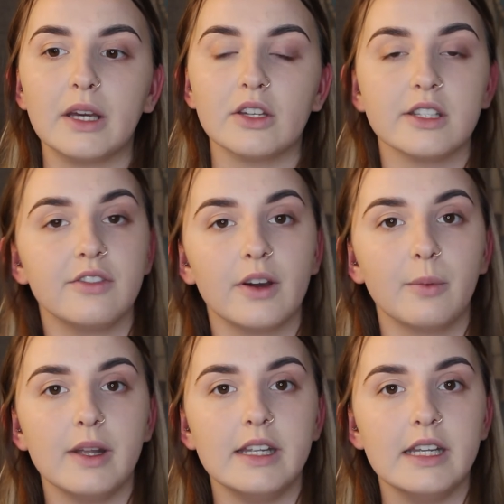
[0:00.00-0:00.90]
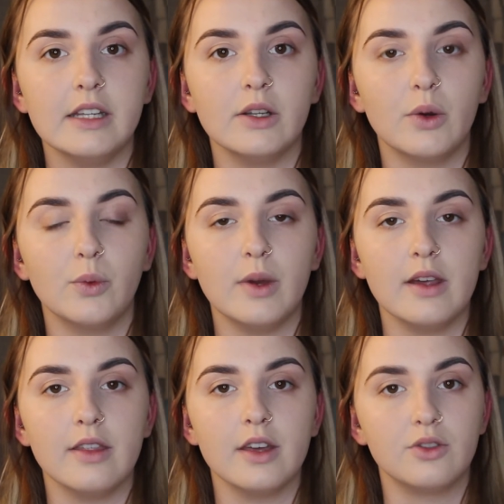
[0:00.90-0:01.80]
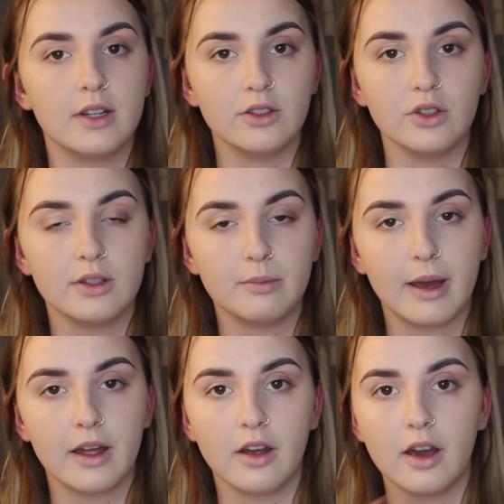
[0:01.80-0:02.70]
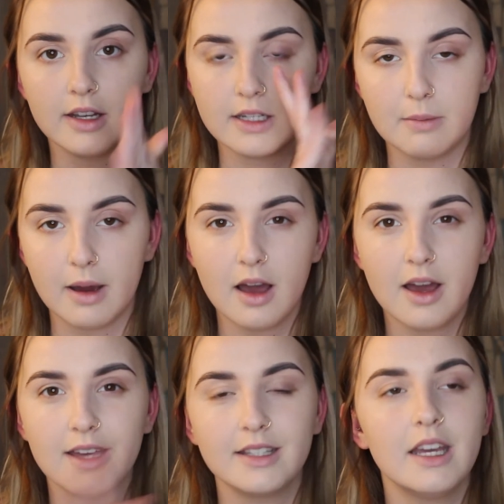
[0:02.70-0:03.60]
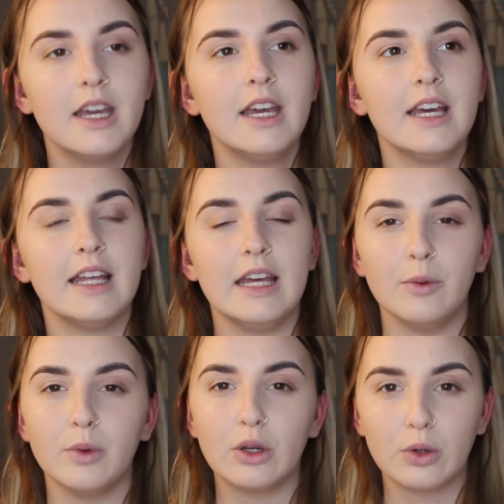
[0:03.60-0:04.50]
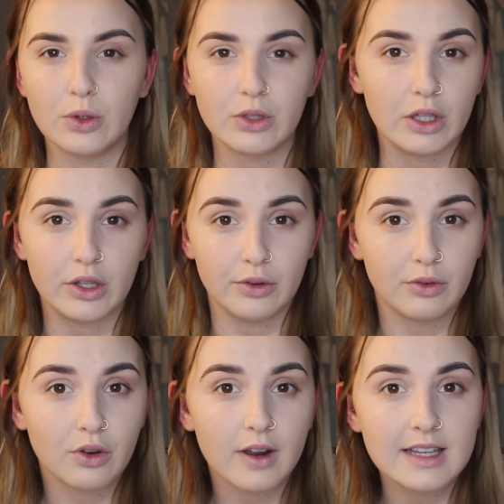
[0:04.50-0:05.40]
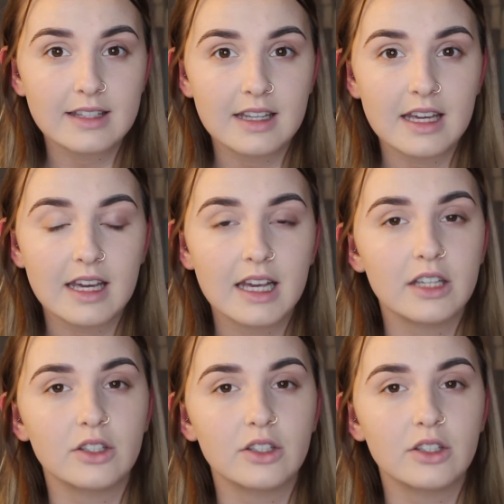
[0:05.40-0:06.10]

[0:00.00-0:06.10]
because if I went in with a translucent powder under my eyes, it would cause a lot of creasing.